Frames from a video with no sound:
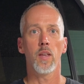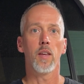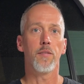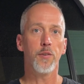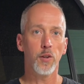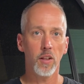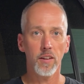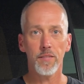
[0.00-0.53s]
If
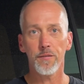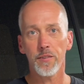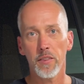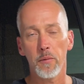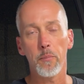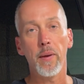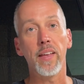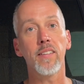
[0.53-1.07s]
you're looking for the
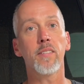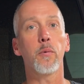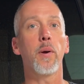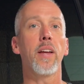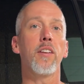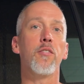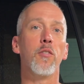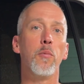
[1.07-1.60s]
best way
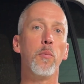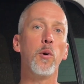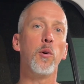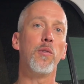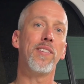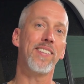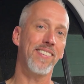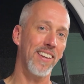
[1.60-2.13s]
to remove
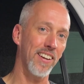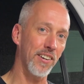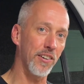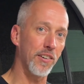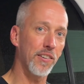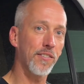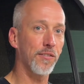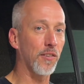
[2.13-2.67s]

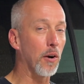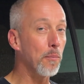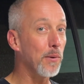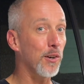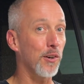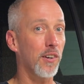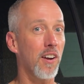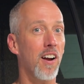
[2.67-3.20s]
stickers from
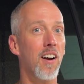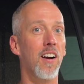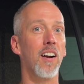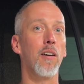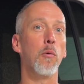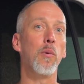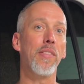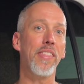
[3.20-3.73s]
your
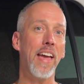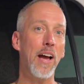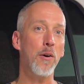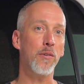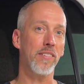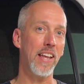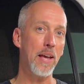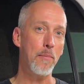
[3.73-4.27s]
car
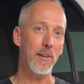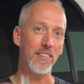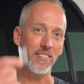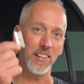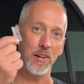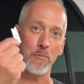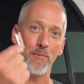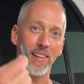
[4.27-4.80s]
without damaging
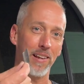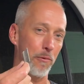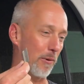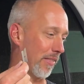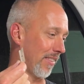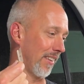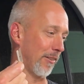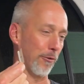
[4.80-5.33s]
them, like with
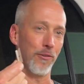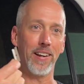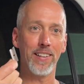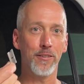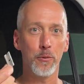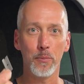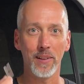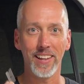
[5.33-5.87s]
this
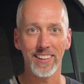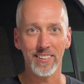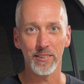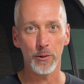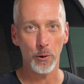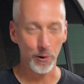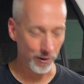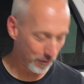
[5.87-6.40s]
razor blade and
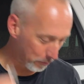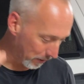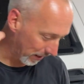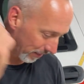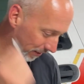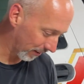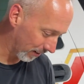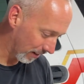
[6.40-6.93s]
torch
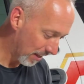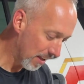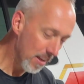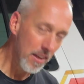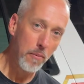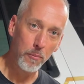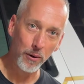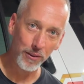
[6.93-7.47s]
method,
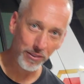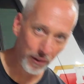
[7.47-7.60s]
put